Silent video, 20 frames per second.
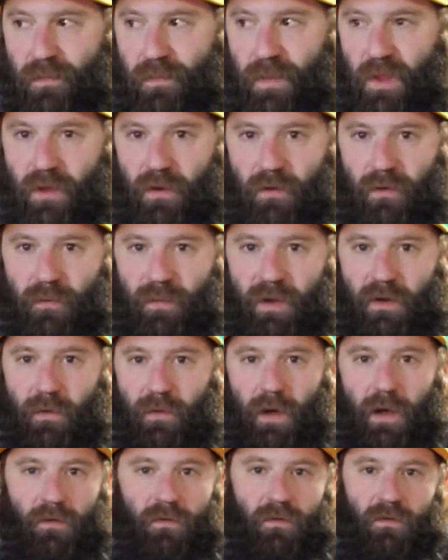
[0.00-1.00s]
amino
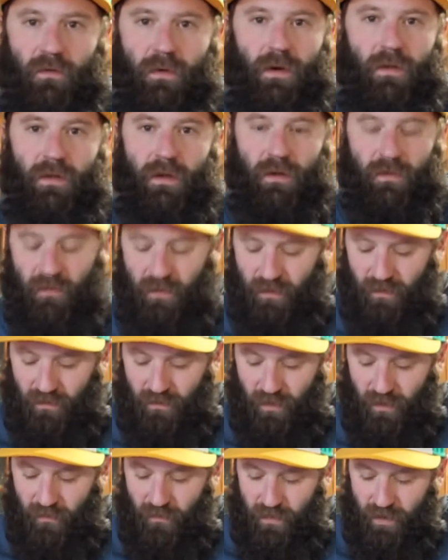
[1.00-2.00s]
acids or anything in this.
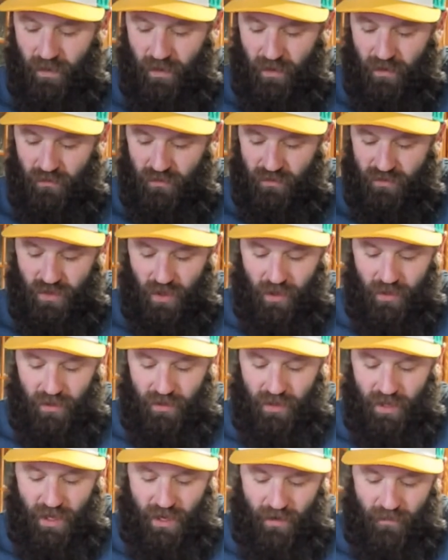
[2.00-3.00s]
So just dunk it
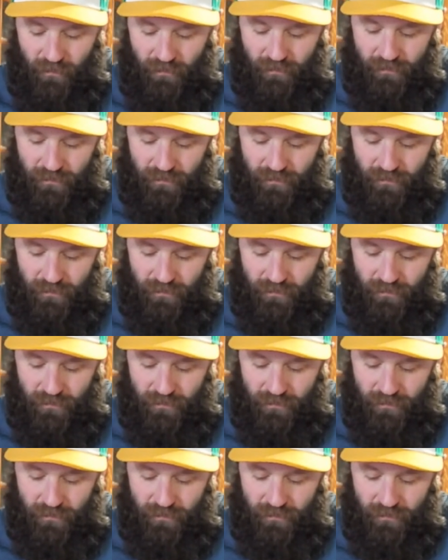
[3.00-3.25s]
down.